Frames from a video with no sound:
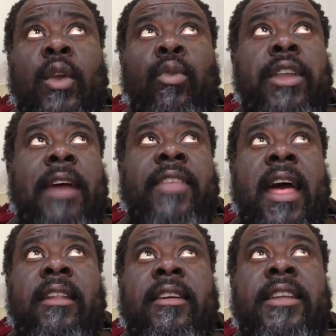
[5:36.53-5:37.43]
where you have to
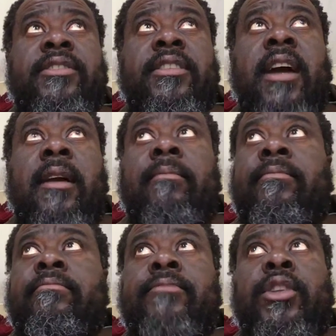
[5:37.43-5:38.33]
allocate your
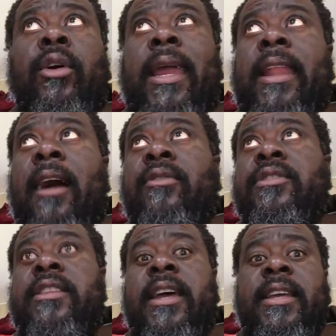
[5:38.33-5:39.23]
time, you know, eight
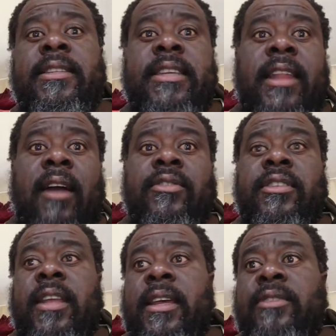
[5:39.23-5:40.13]
hours a day, 10 hours
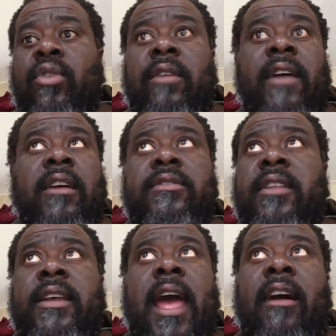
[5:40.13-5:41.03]
a day, 12 hours a
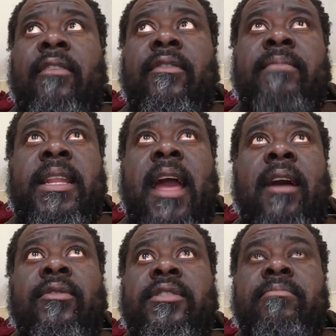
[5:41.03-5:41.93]
day, however many
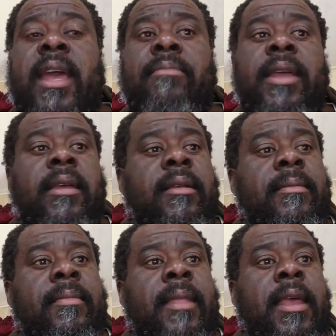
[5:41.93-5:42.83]
hours it may be.
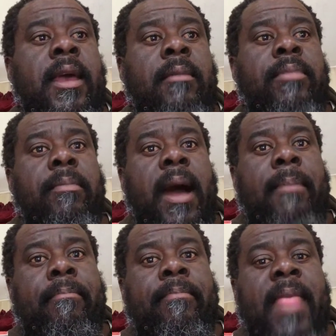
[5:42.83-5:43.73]
But
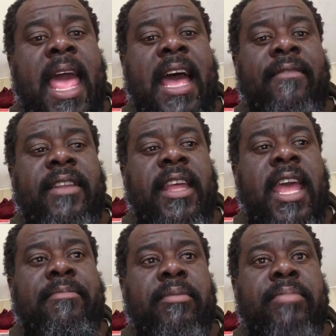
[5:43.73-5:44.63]
by having the
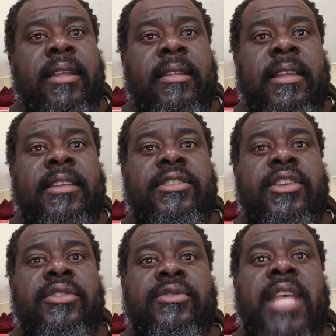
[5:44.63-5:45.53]
capabilities
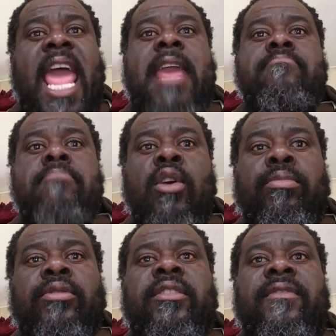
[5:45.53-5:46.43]
to use a
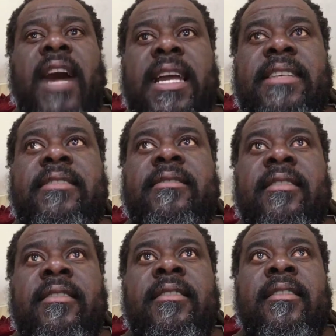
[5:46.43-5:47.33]
mobile device
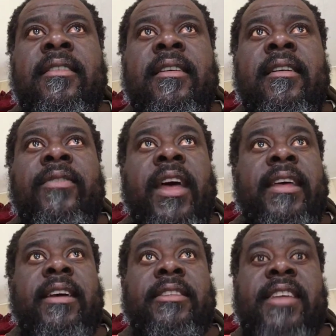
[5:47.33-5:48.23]

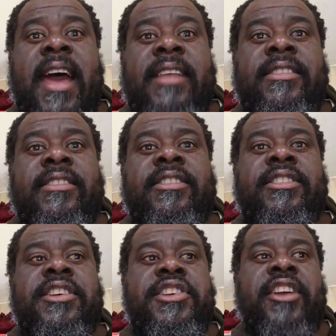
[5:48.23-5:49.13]
that attaches
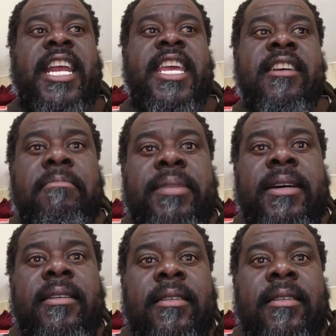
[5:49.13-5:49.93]
to your hip